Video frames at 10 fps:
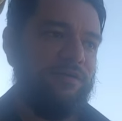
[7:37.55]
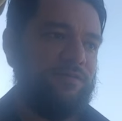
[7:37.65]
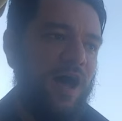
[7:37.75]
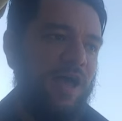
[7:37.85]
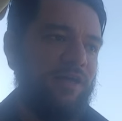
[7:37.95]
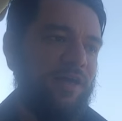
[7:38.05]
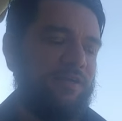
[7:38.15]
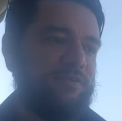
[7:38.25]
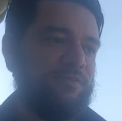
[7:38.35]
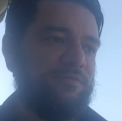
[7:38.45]

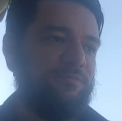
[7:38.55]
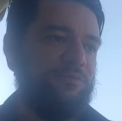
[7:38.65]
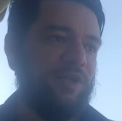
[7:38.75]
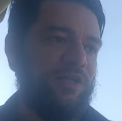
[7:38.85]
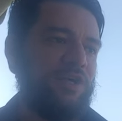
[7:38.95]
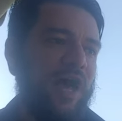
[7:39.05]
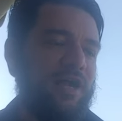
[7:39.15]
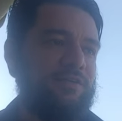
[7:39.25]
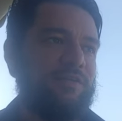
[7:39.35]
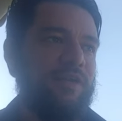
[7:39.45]
dialect British
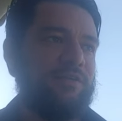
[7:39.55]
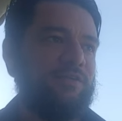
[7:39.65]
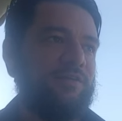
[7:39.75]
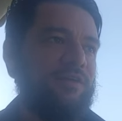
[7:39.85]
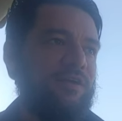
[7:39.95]
accent.